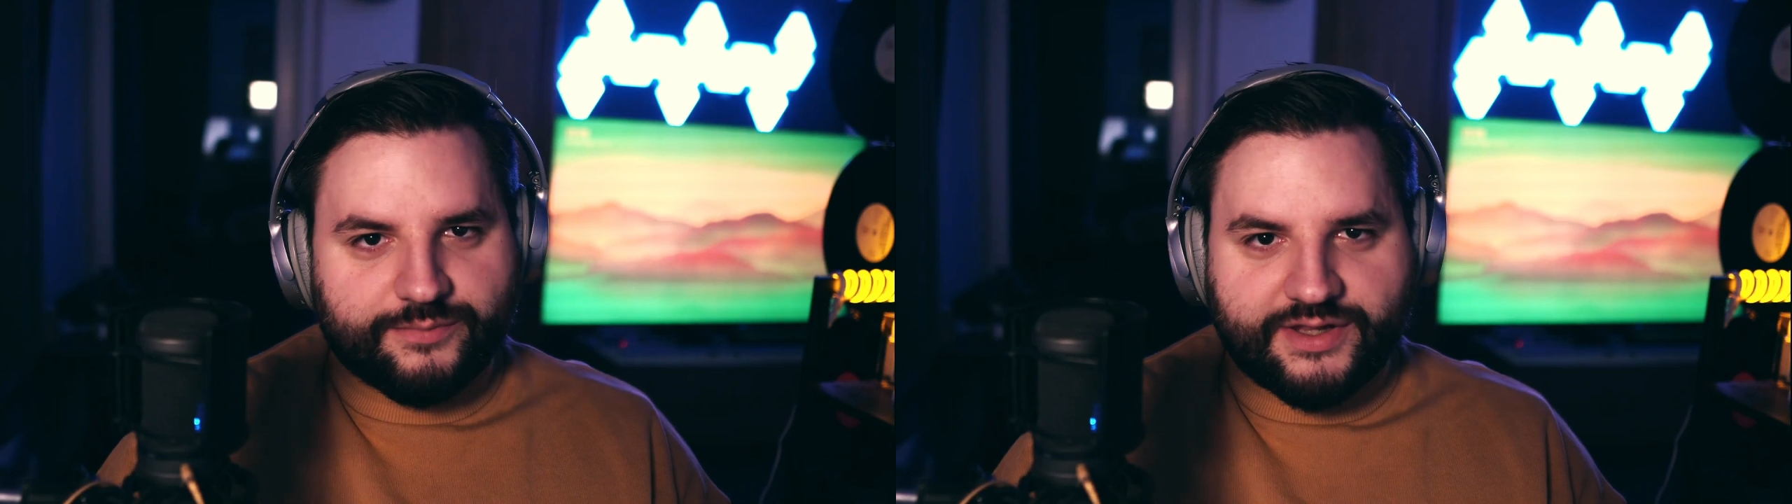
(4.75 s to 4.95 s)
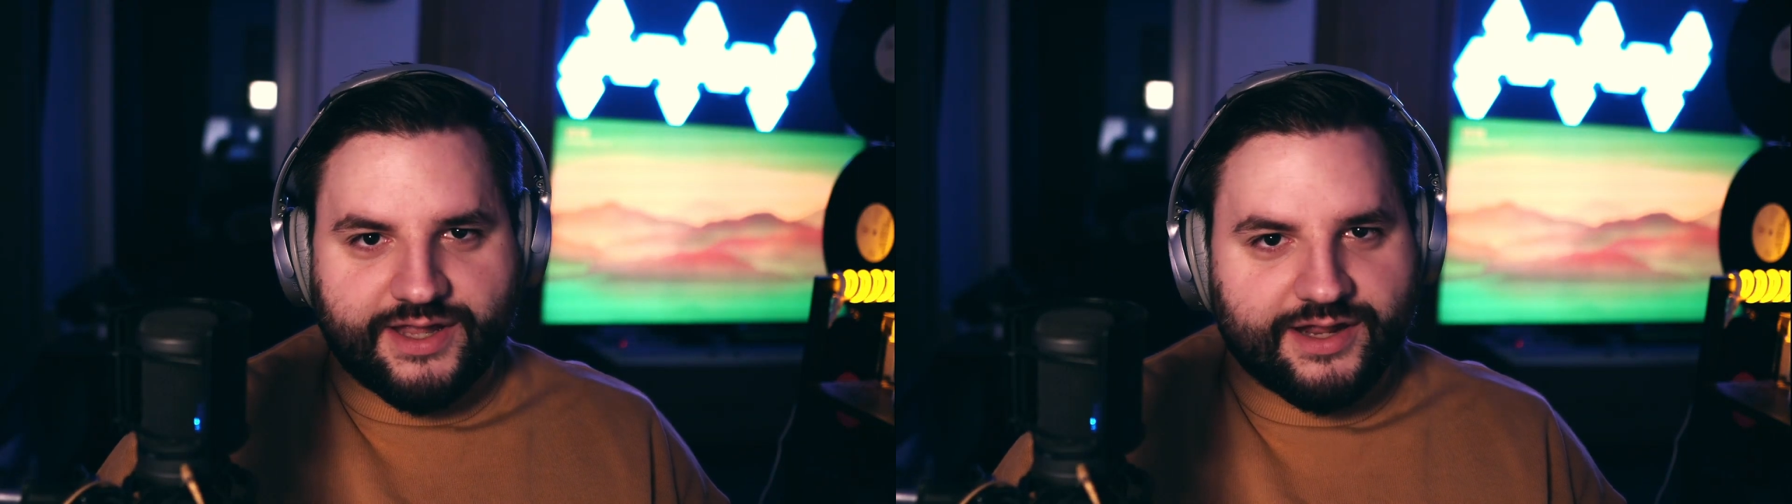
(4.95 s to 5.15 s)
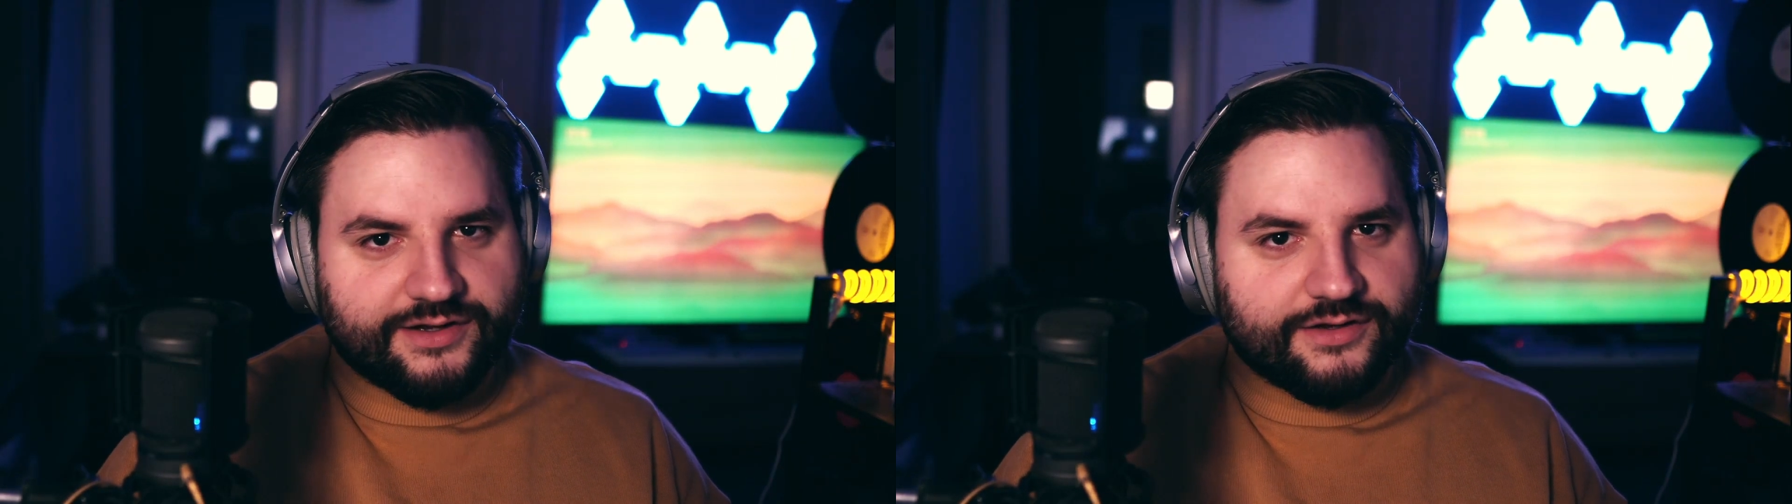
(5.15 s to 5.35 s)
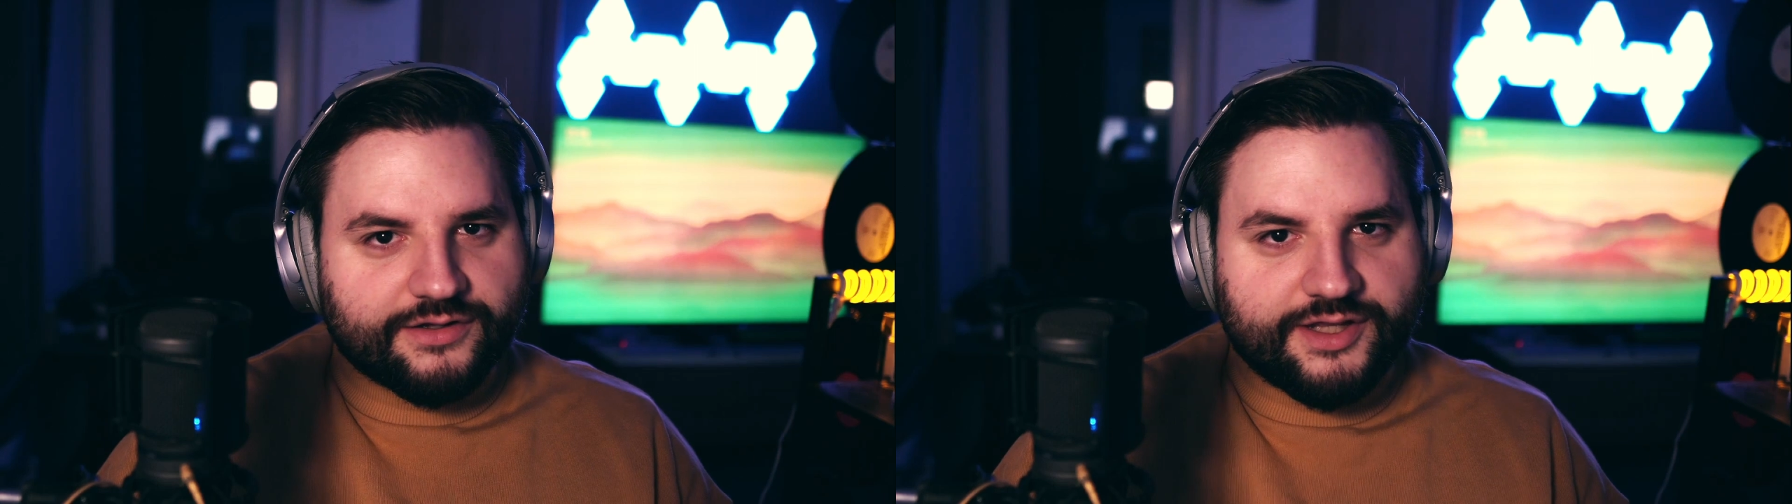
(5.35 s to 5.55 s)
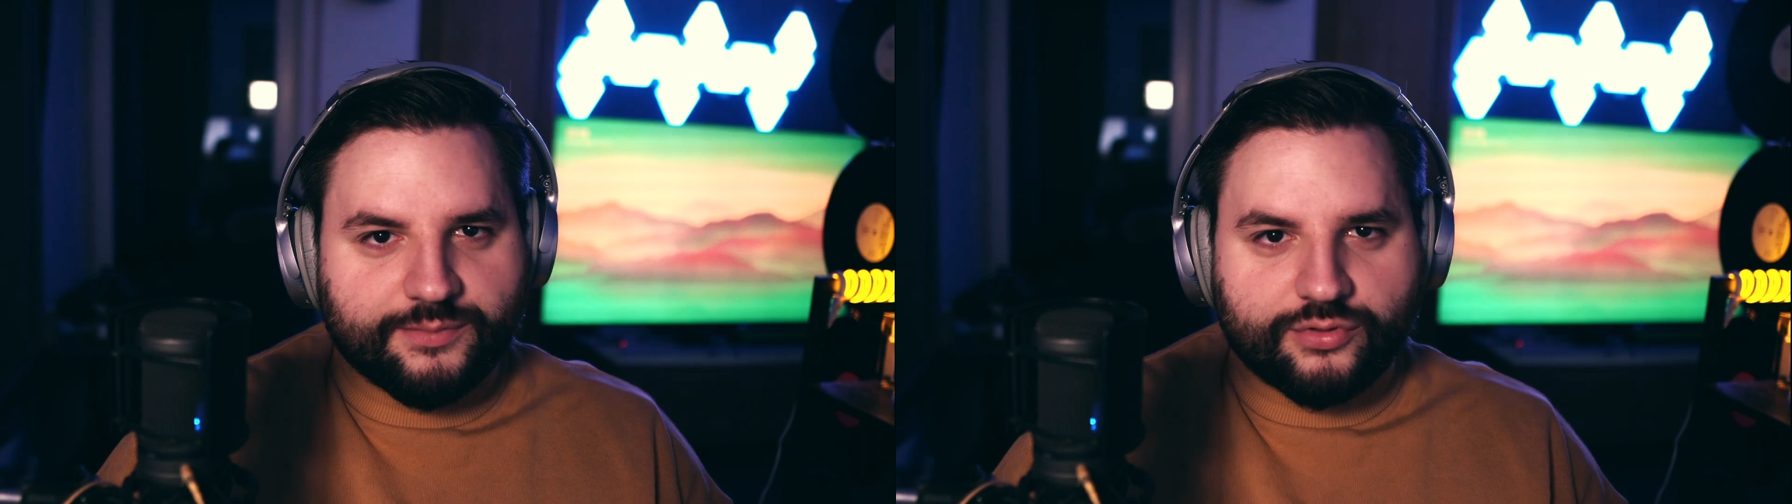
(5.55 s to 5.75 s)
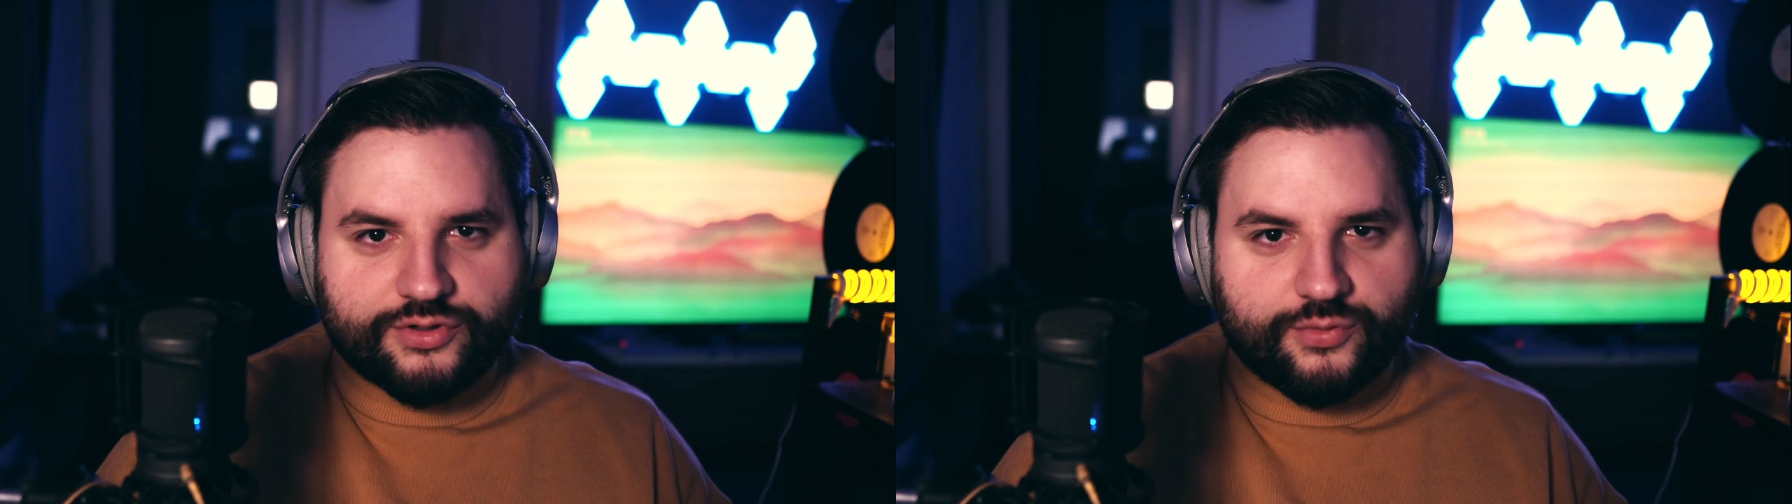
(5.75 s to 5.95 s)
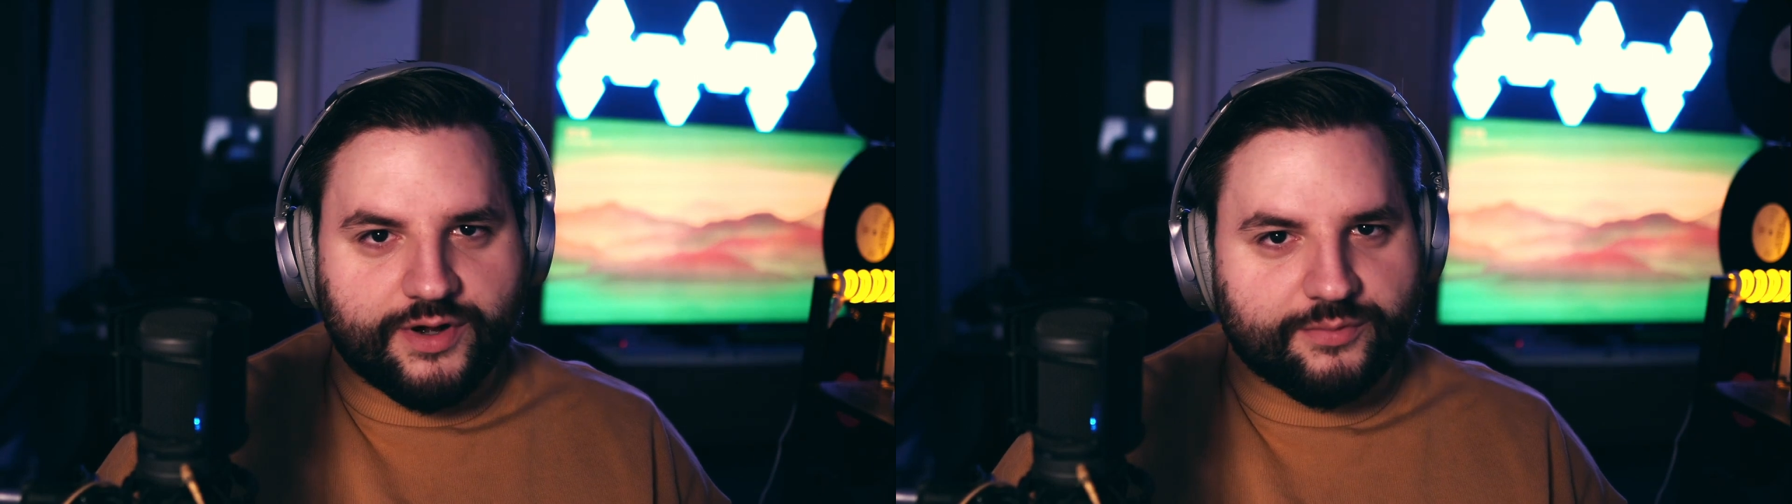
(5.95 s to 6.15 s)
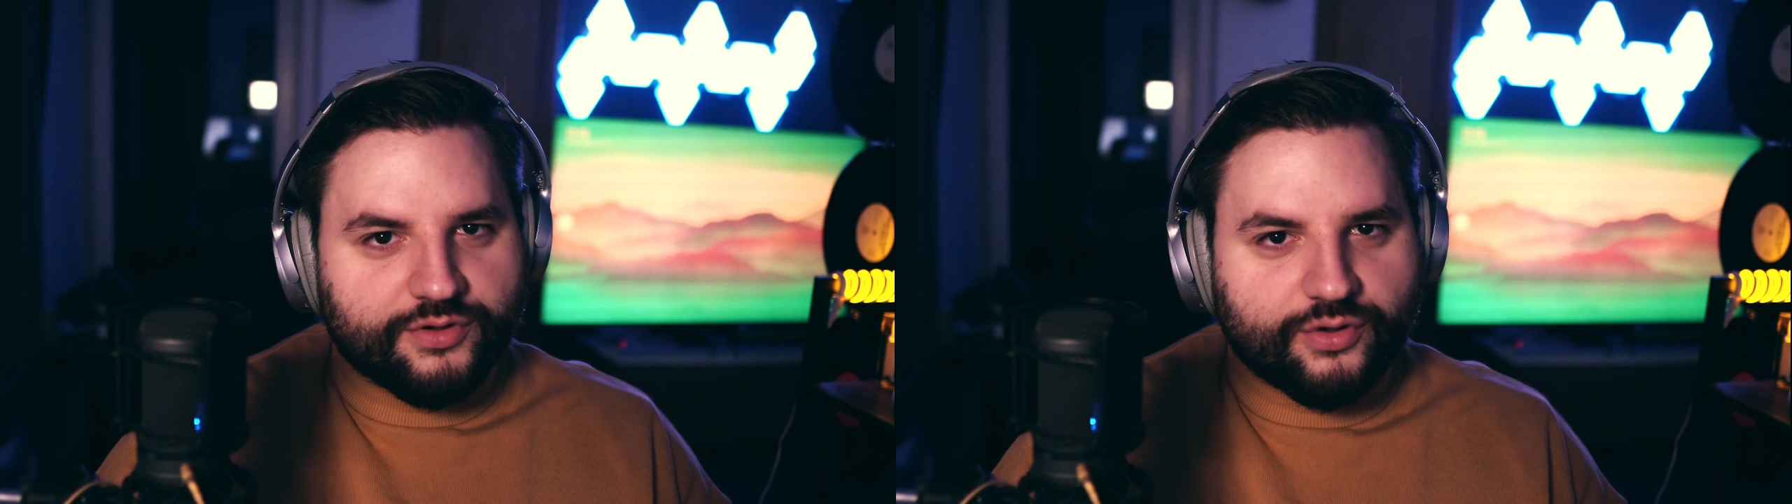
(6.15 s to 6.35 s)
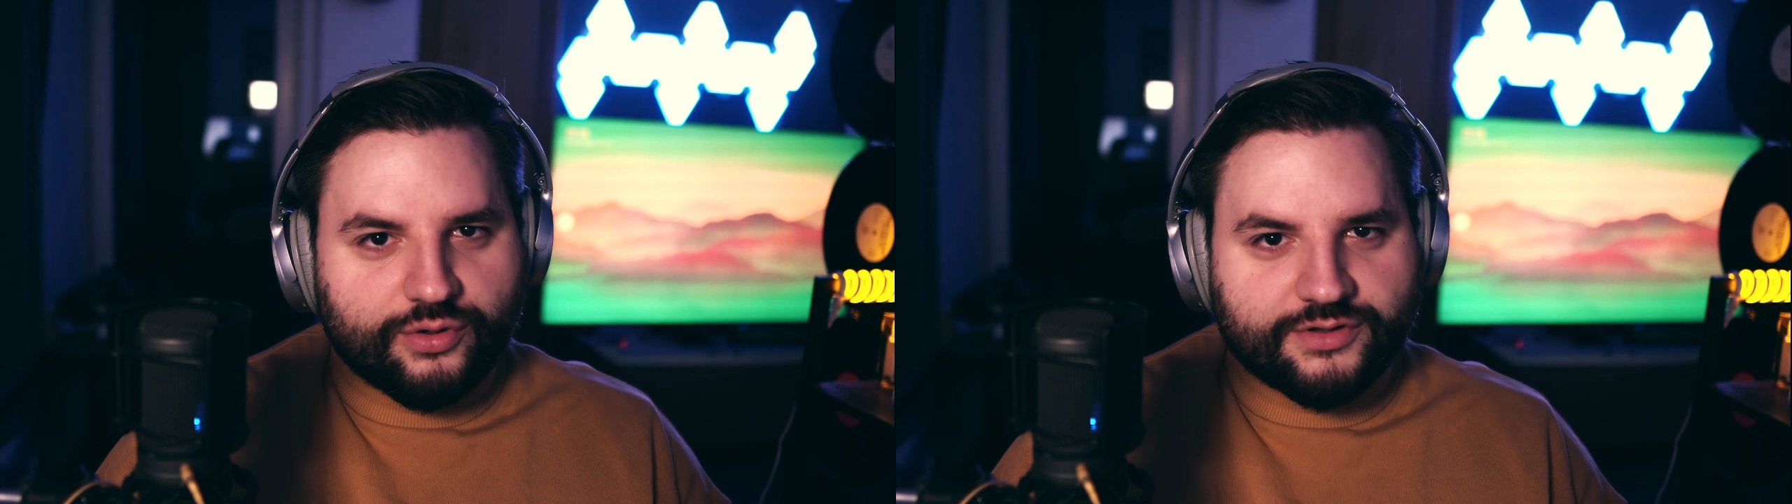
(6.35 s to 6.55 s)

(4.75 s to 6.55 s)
mechanical keyboard rabbit hole